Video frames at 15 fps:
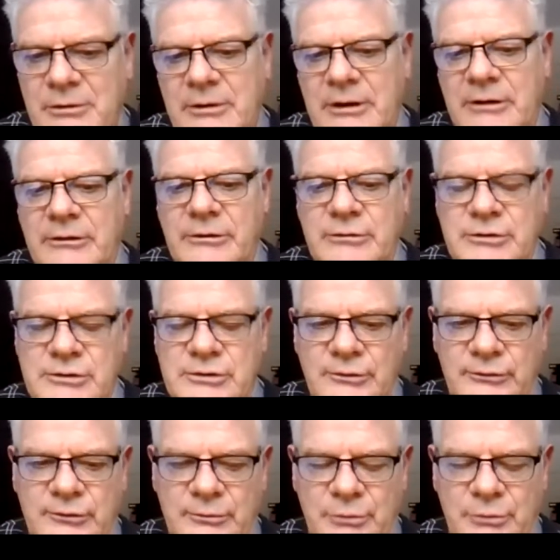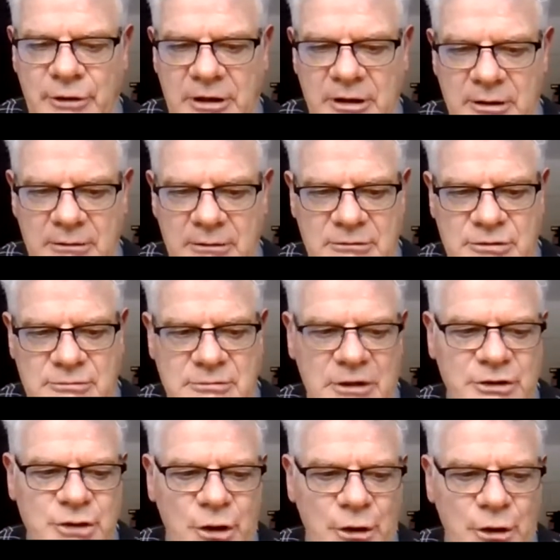and you choose to put in a
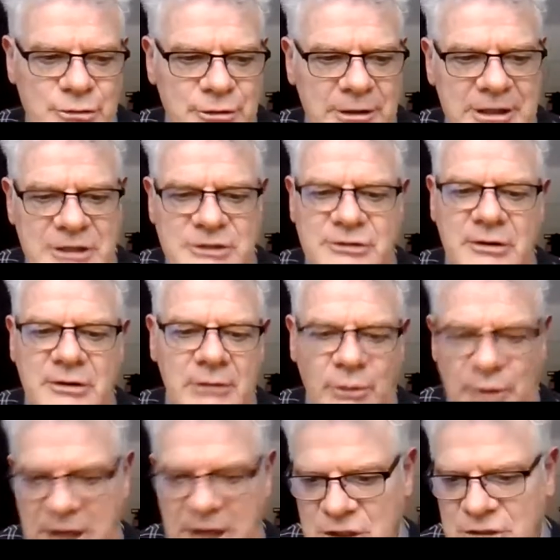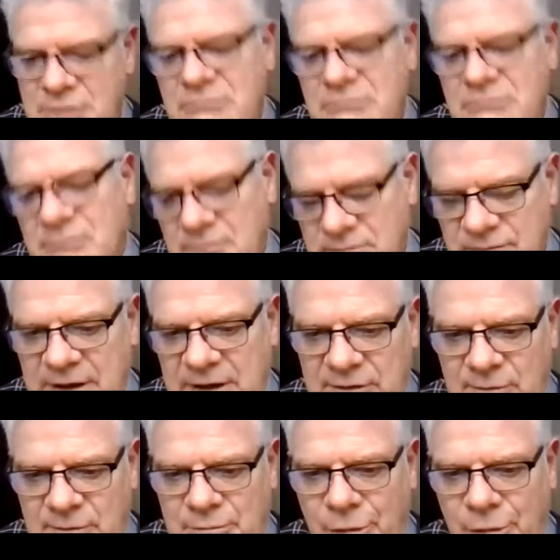charger at each location, that's
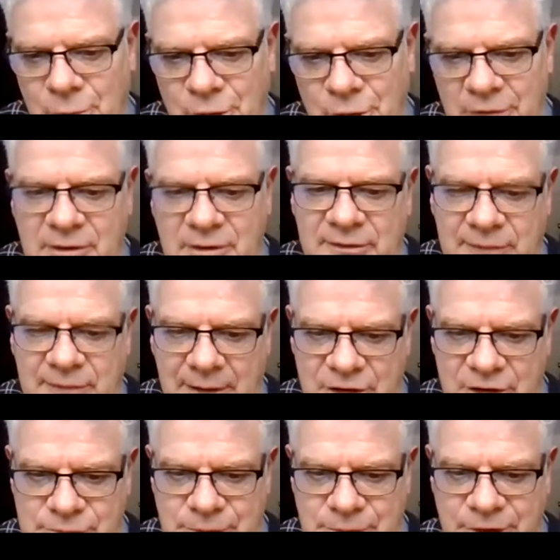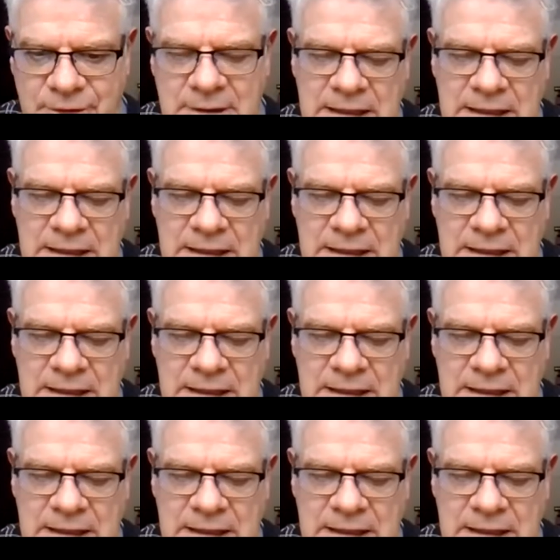appropriate, that's eligible.